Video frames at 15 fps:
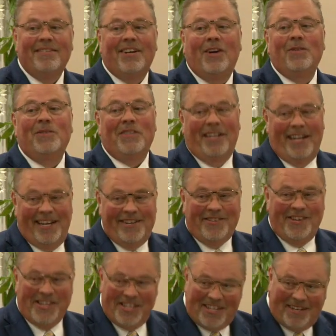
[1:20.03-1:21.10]
Because the day will
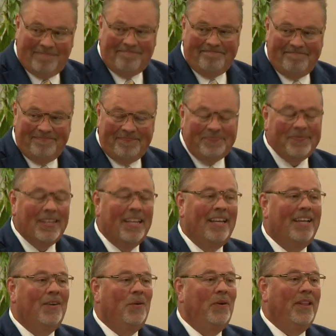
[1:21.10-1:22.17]
come
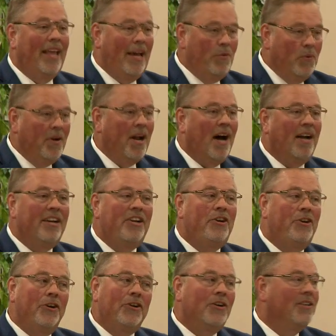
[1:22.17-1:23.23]
when they will not
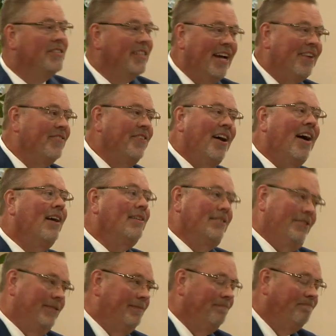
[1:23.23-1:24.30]
endure sound
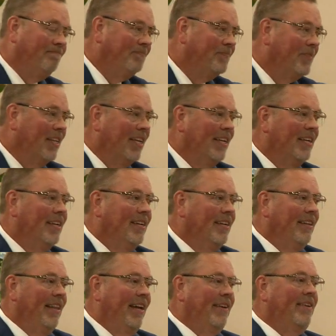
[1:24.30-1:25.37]
doctrine.
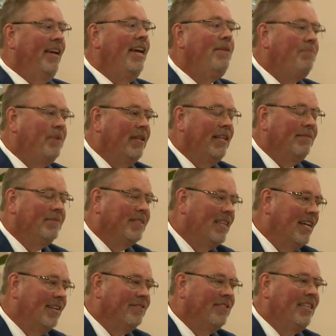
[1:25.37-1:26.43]
They'll heap to
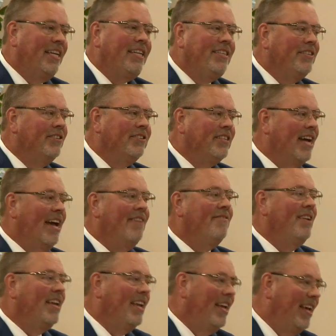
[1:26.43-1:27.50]
themselves teachers
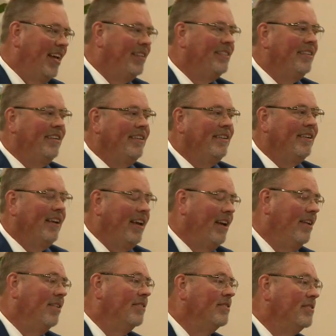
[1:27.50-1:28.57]
having itching
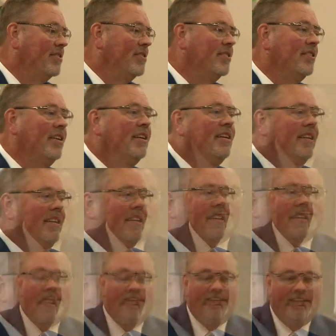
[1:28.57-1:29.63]
ears.
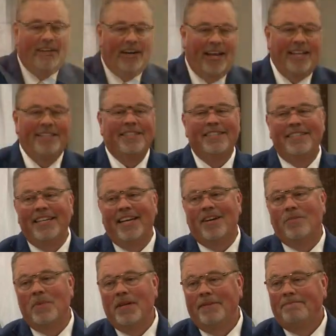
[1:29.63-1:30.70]
Ladies and
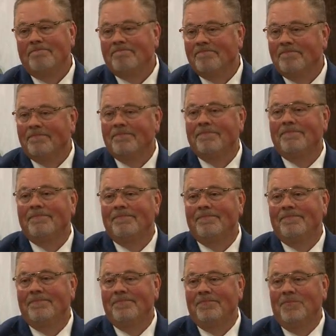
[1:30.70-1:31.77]
gentlemen,
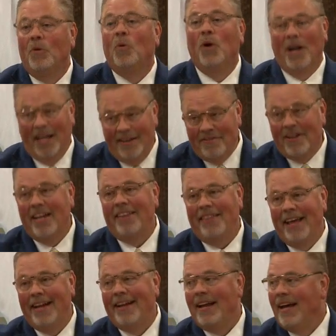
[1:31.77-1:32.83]
we're living in
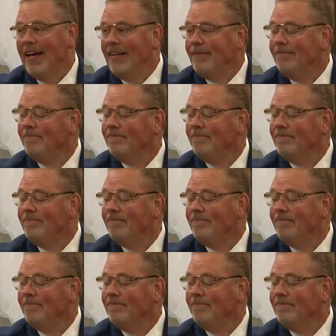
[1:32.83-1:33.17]
that day.